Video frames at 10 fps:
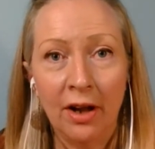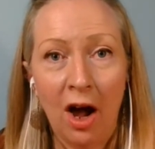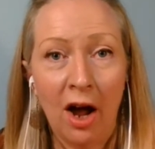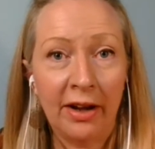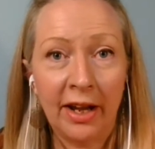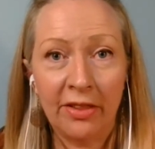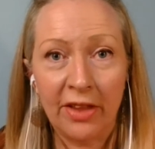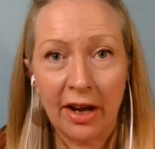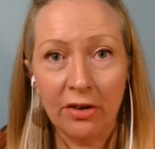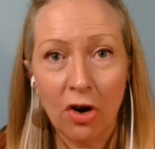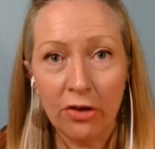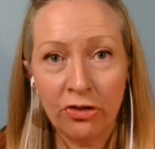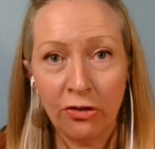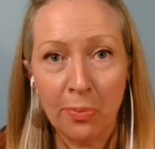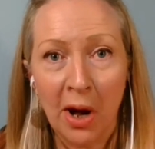hiding in the
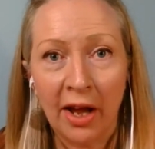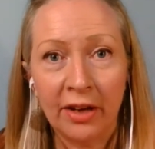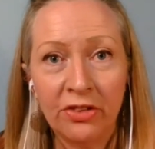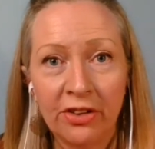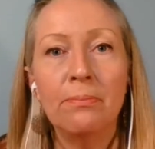unconscious mind.